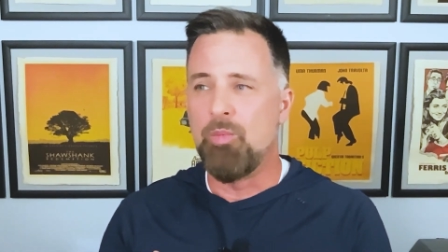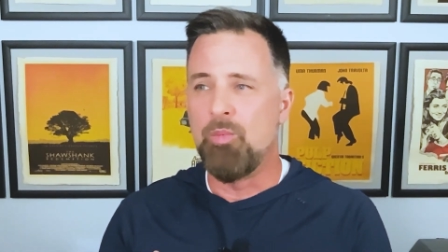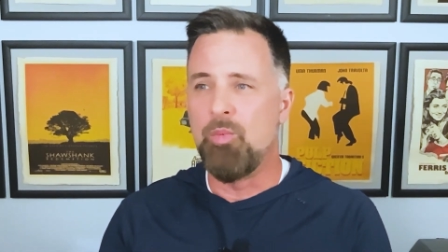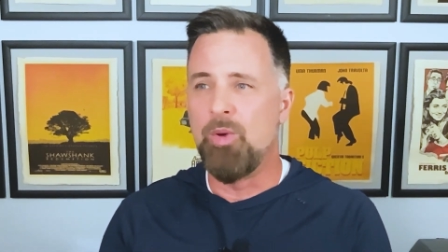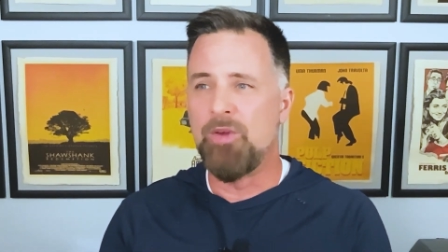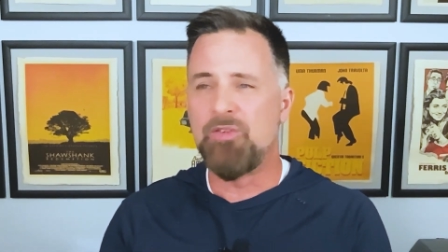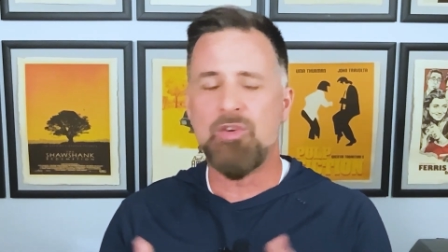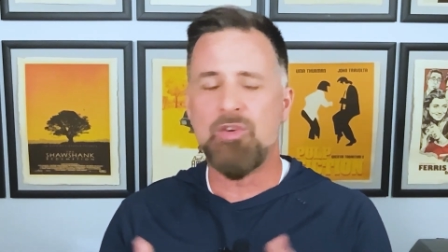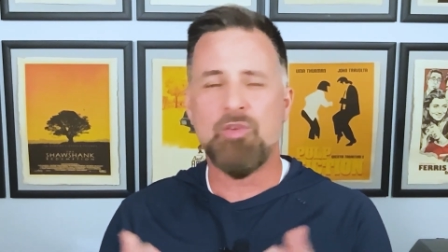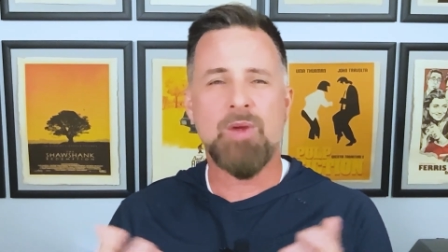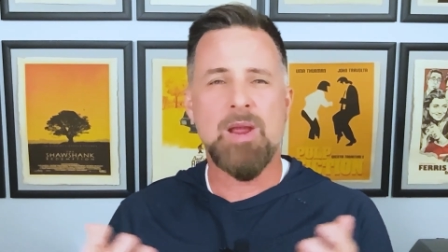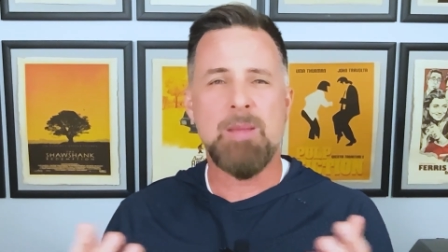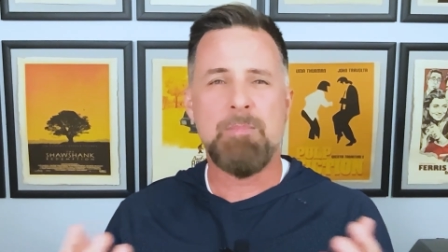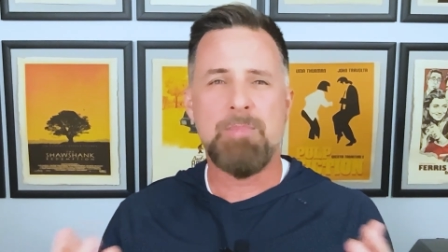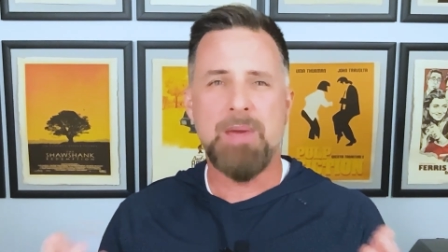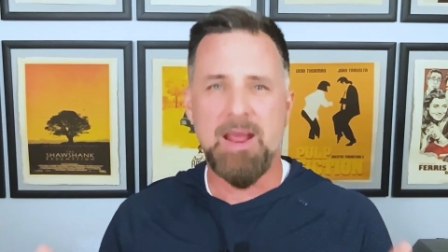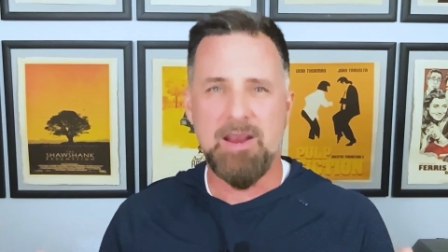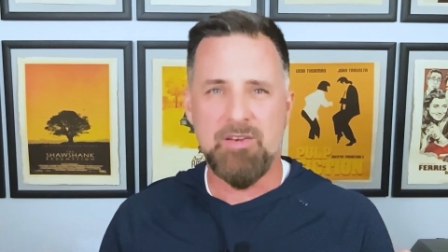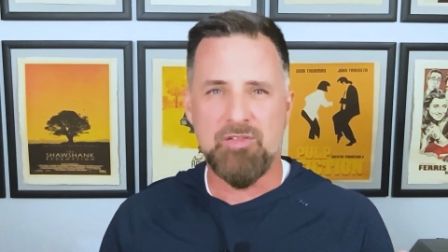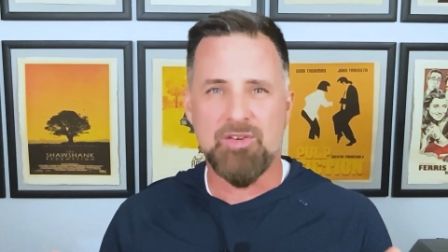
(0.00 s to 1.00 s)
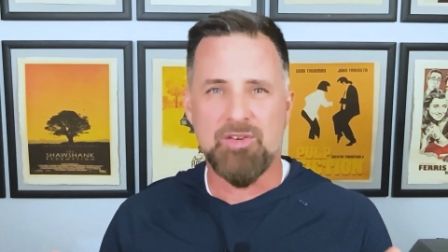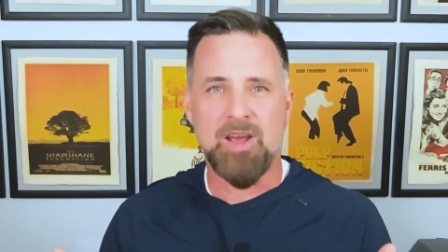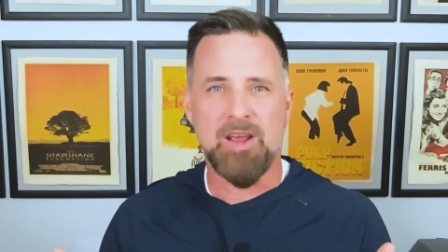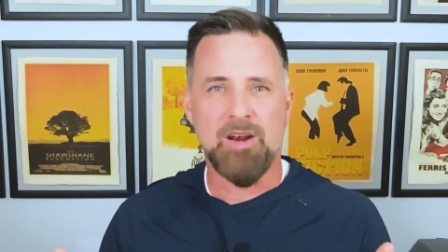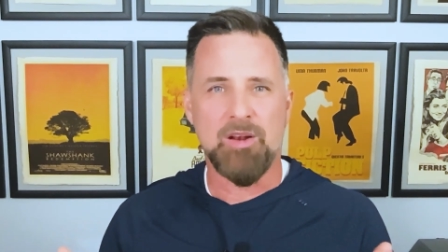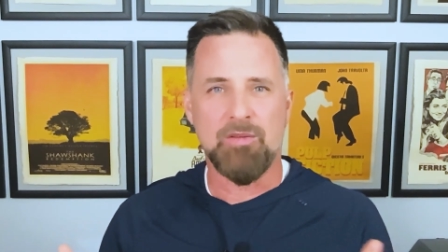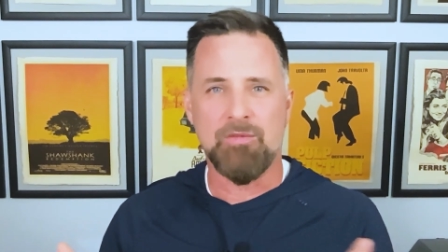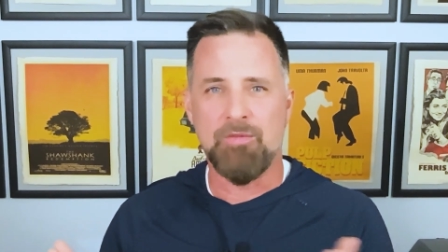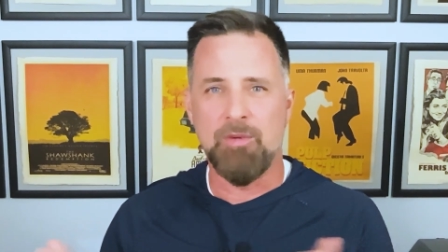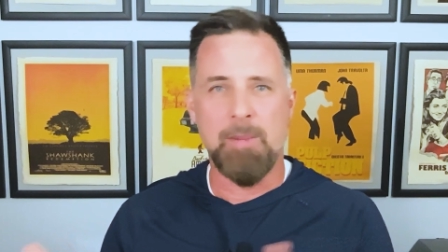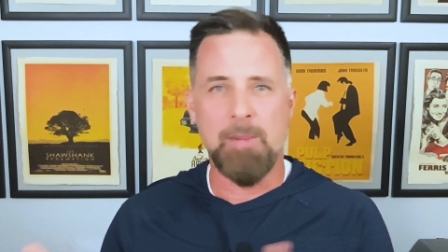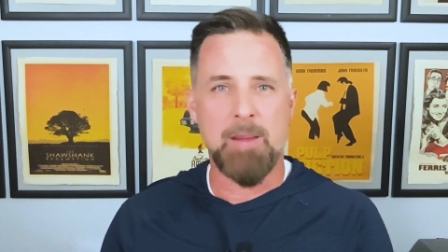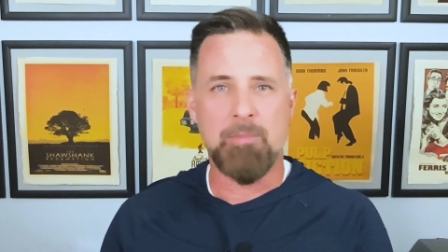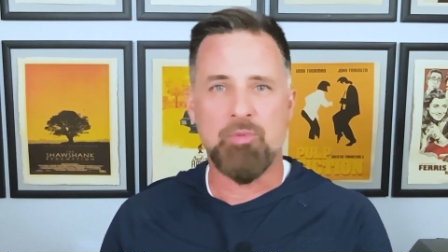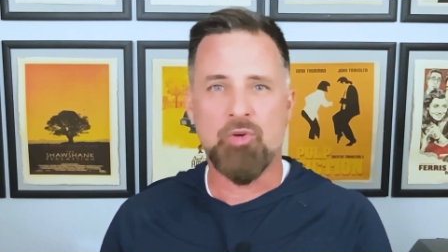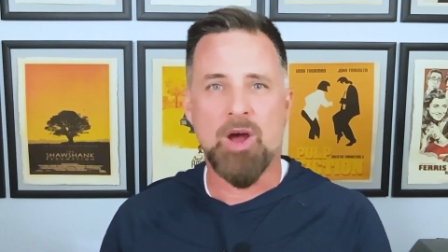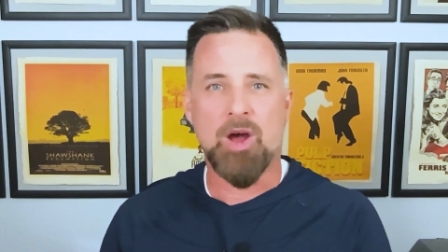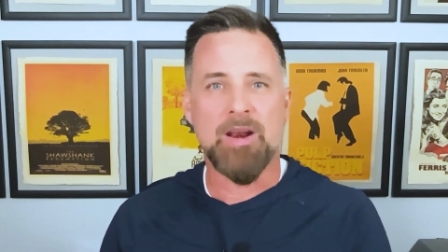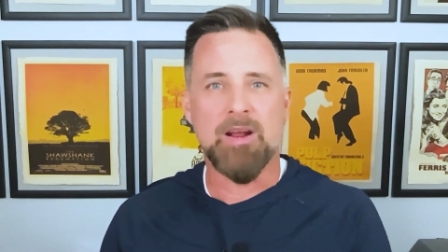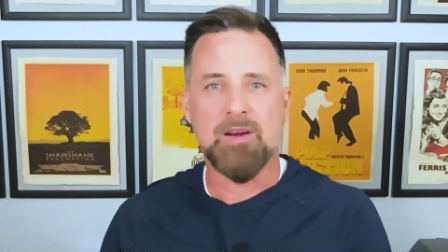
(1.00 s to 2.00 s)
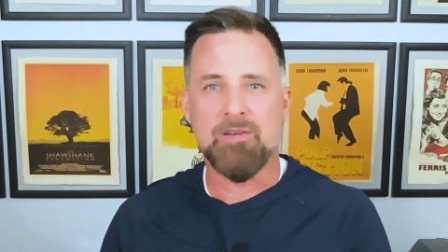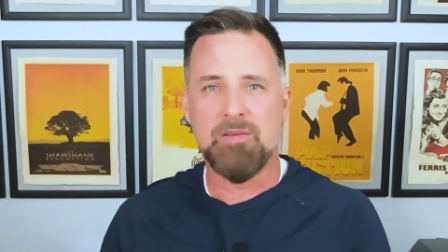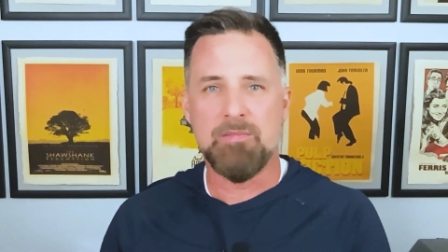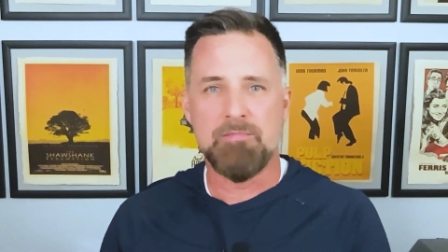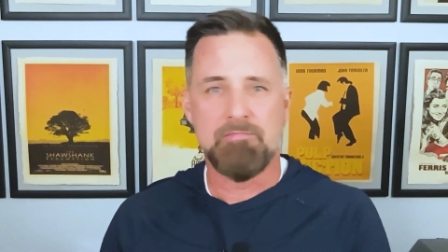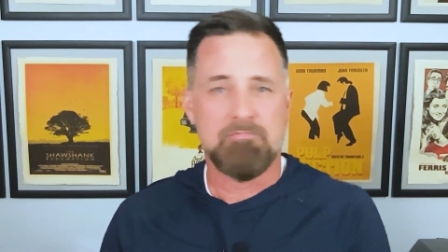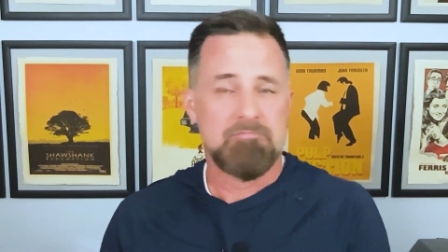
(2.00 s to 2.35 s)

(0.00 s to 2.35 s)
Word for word: what's a great page title for my product?